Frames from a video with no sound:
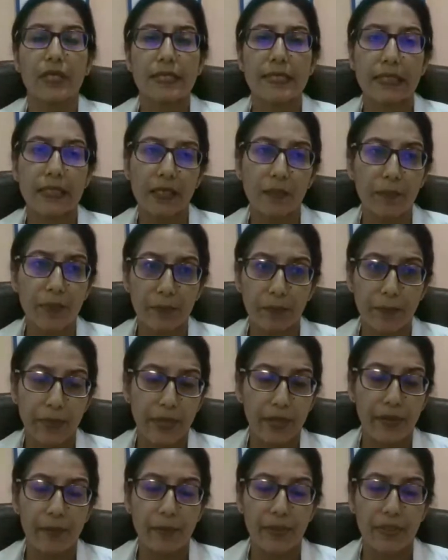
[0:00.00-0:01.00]
sleep
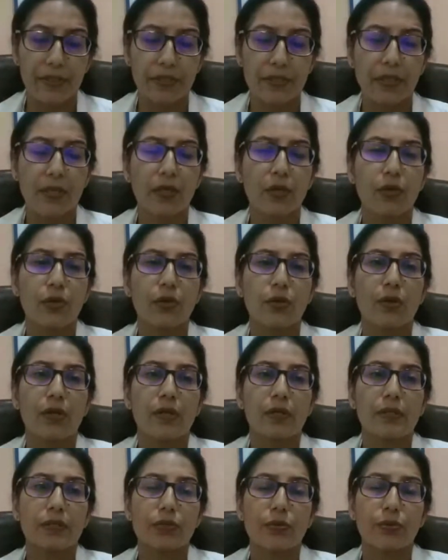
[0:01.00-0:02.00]
impairment.
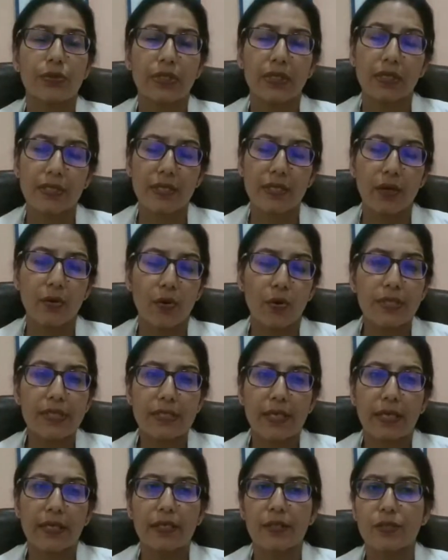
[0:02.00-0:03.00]
So, these are all
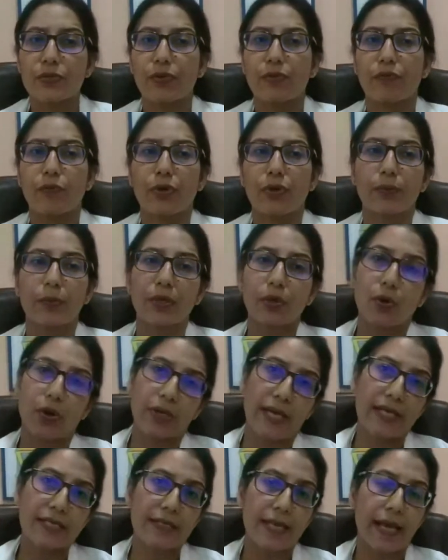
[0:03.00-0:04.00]
signs of what we call
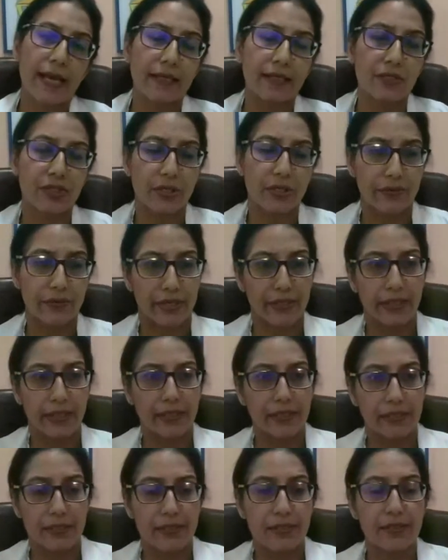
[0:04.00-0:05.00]
as allergic
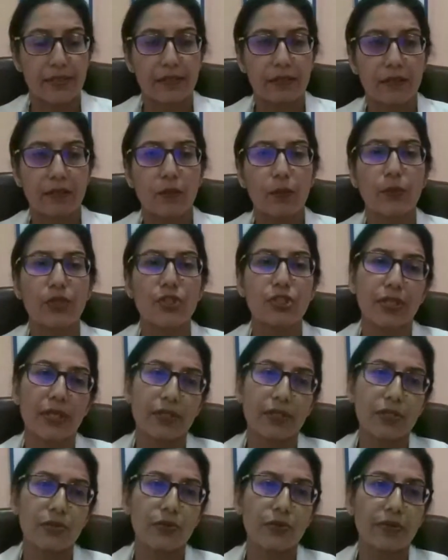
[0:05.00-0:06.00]
rhinitis, which
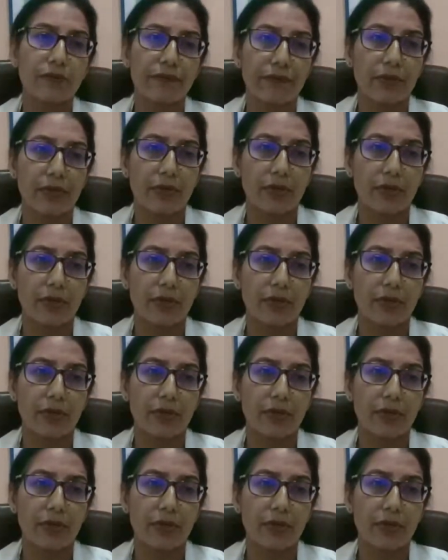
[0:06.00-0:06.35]
tends to